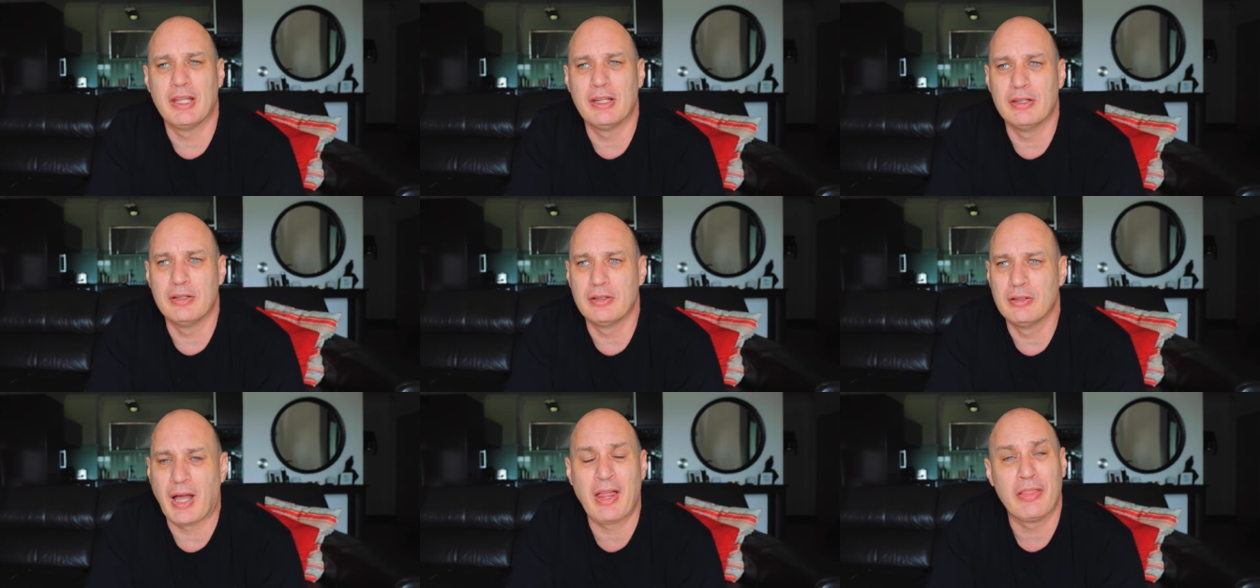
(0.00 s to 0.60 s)

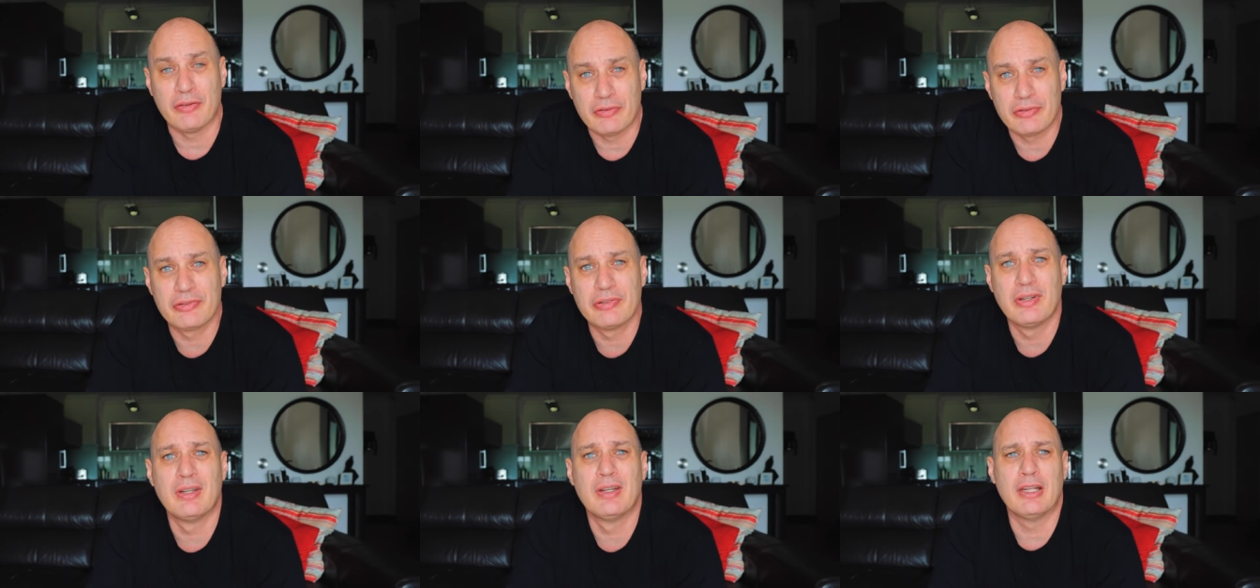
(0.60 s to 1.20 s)
in
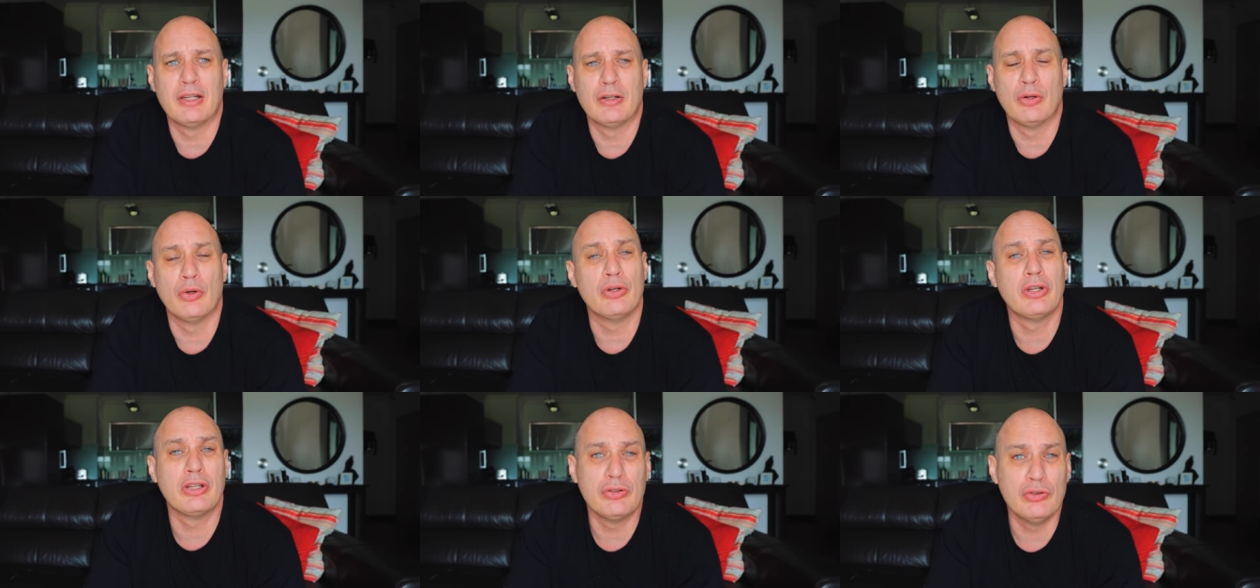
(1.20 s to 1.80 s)
others, in
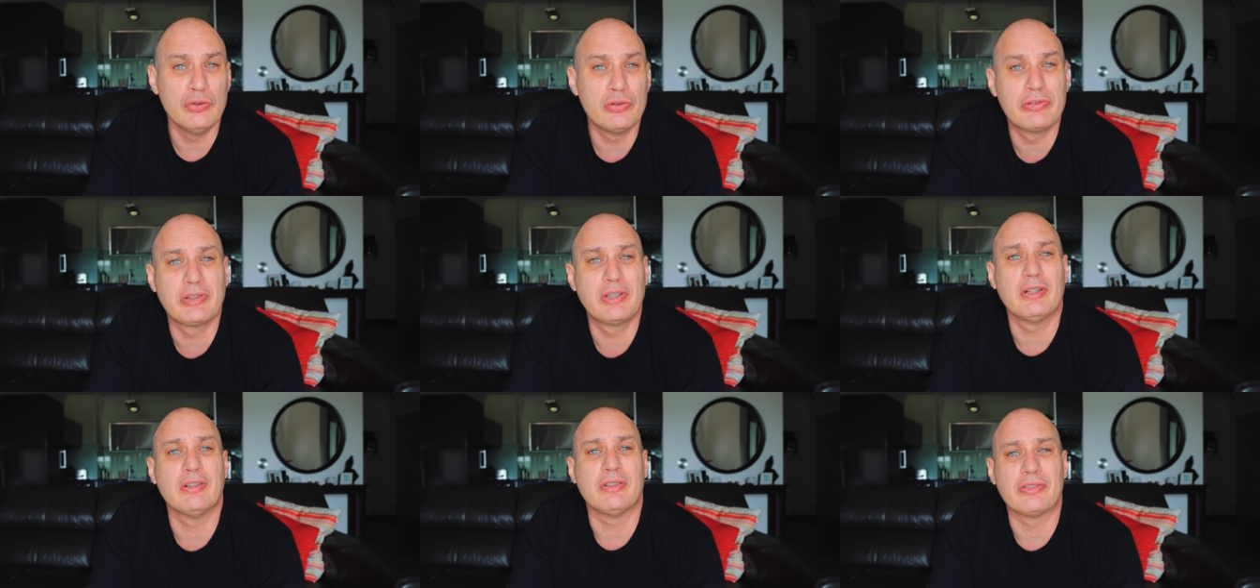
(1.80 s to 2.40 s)
learning new
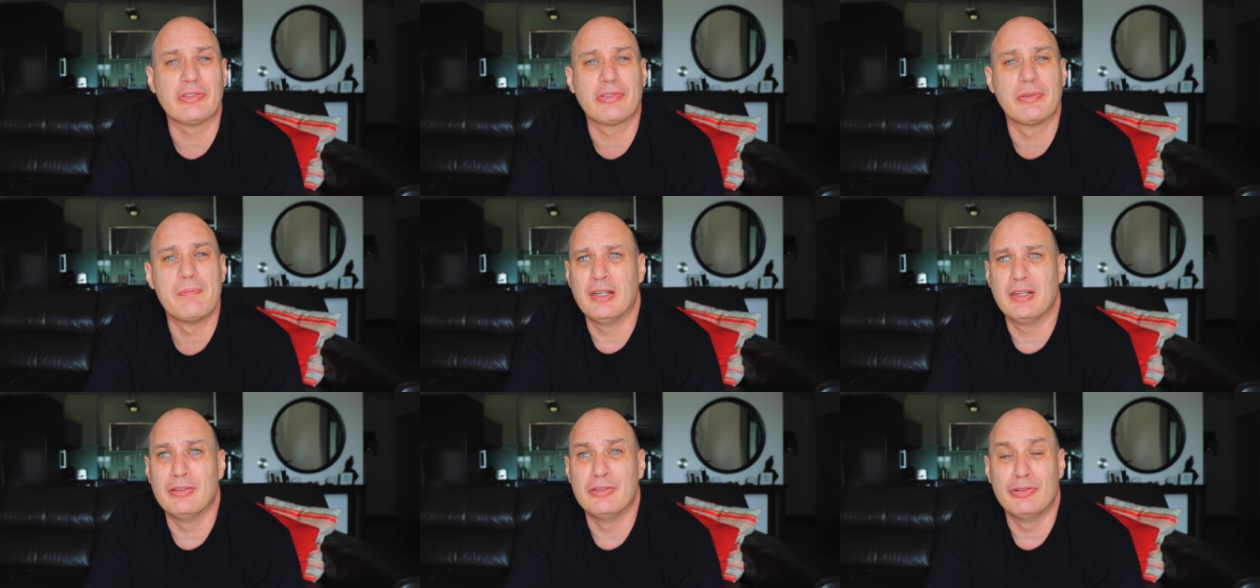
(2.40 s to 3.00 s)

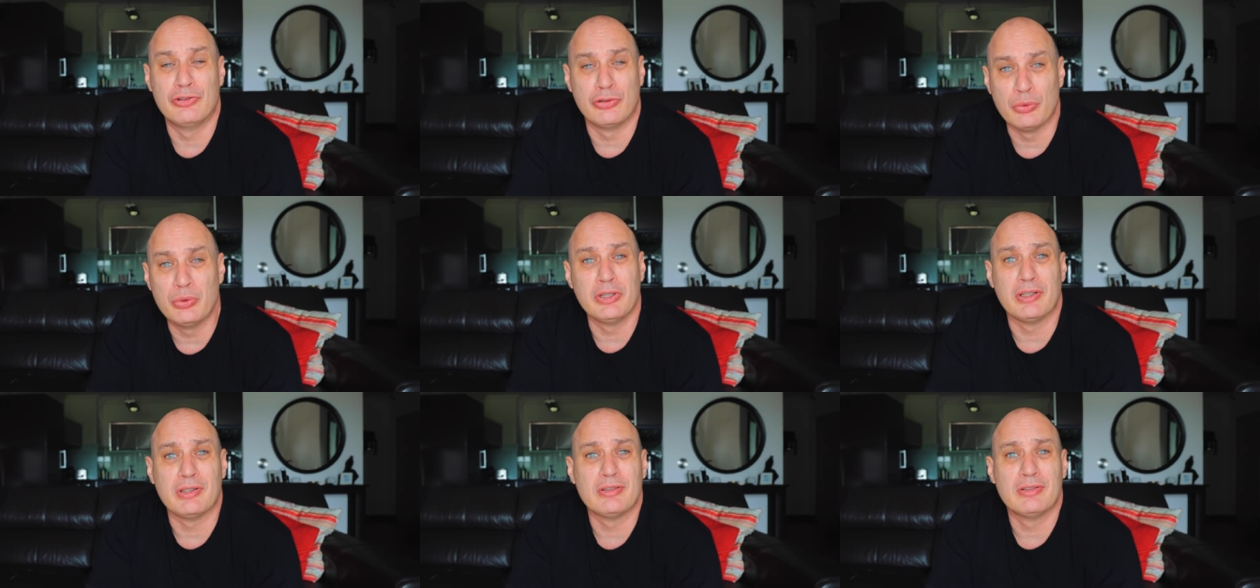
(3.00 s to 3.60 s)
skills, in
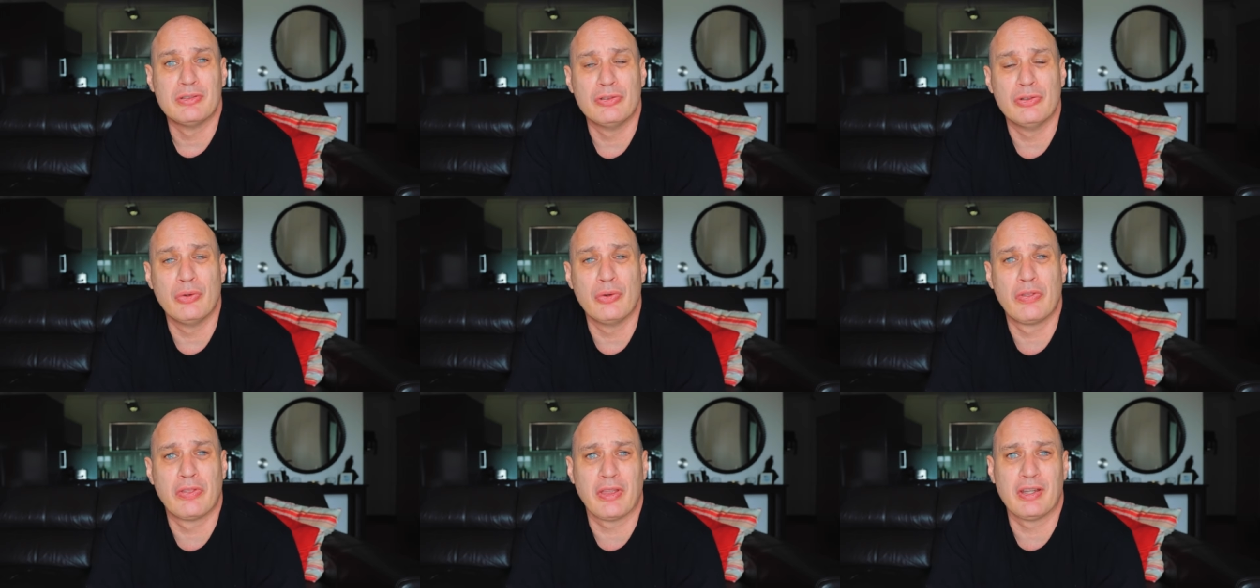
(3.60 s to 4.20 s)
doing
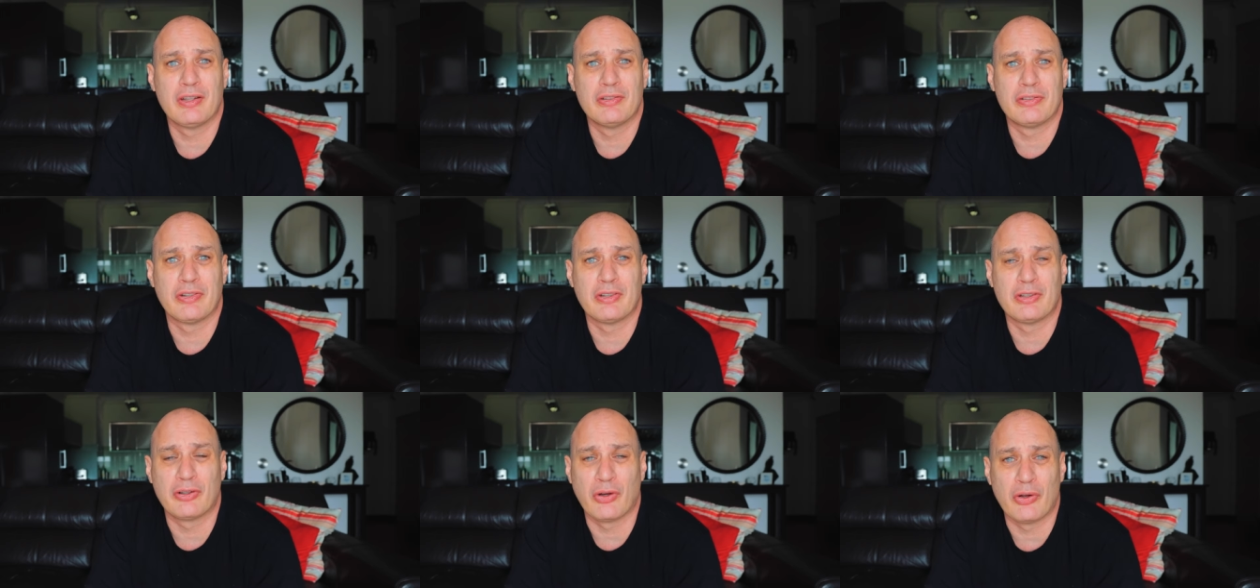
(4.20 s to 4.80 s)
new things
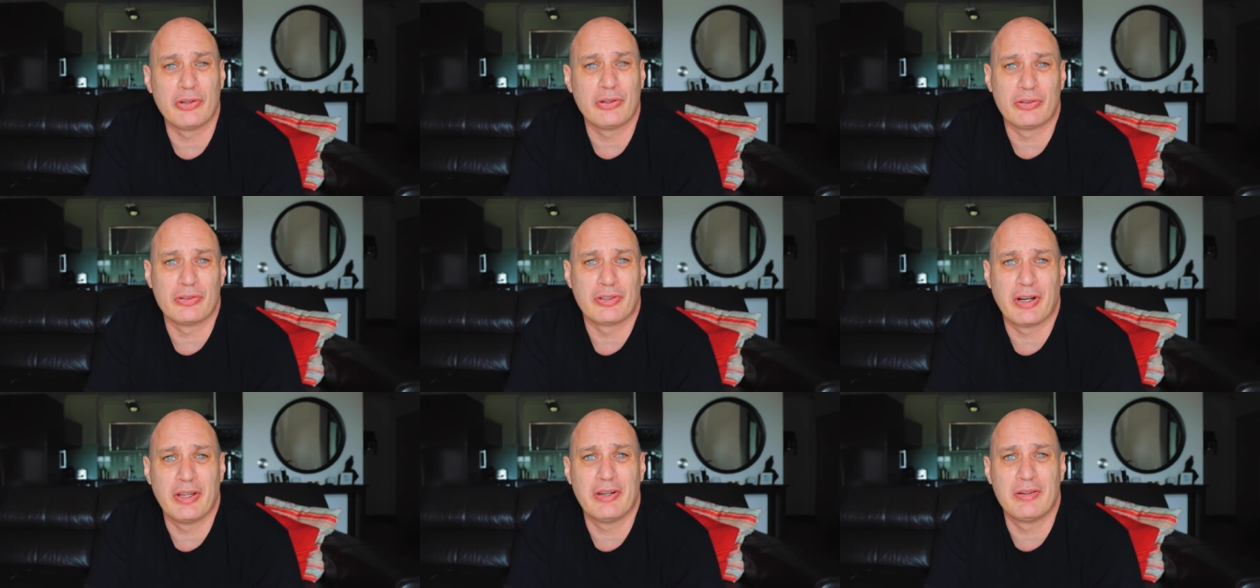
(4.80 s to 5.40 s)
and going on
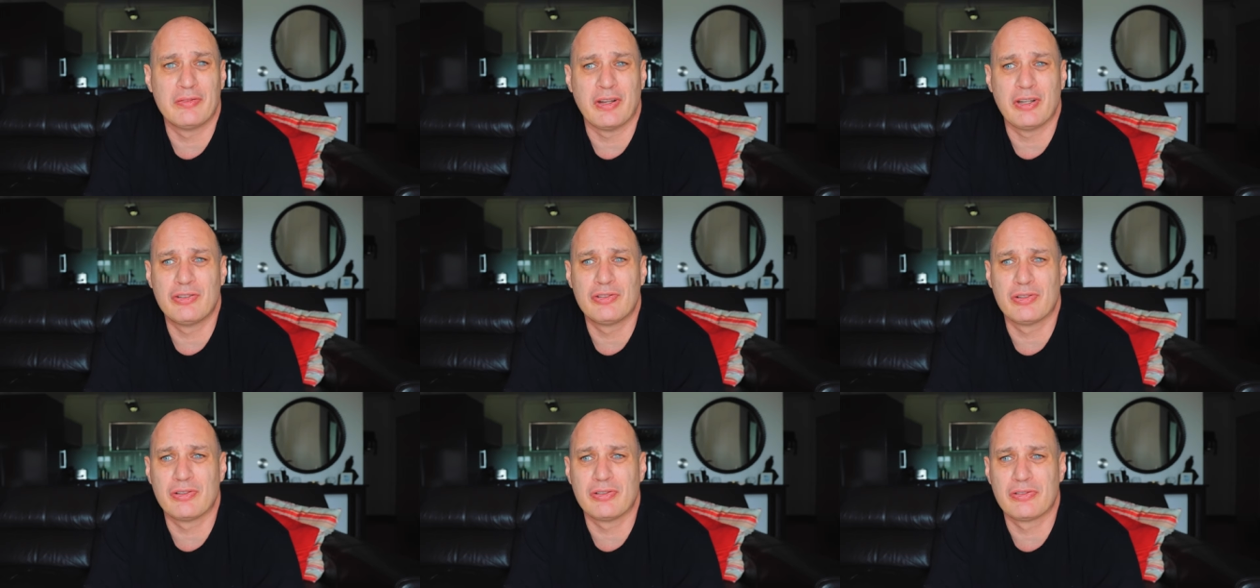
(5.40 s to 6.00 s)
great
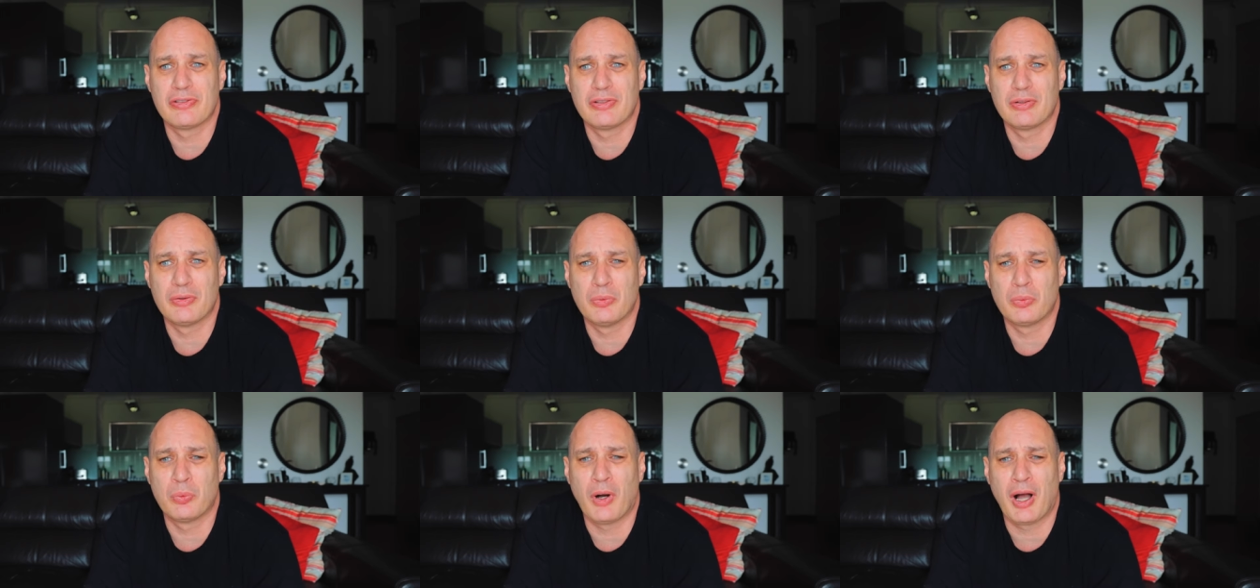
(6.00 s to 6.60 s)
adventures.
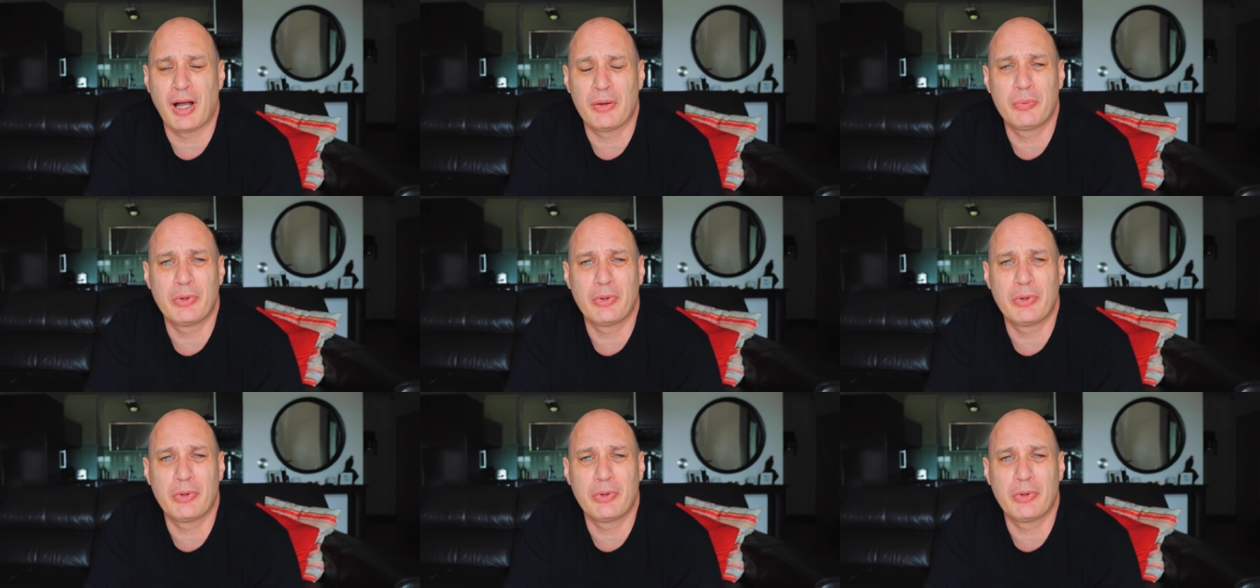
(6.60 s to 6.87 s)
Why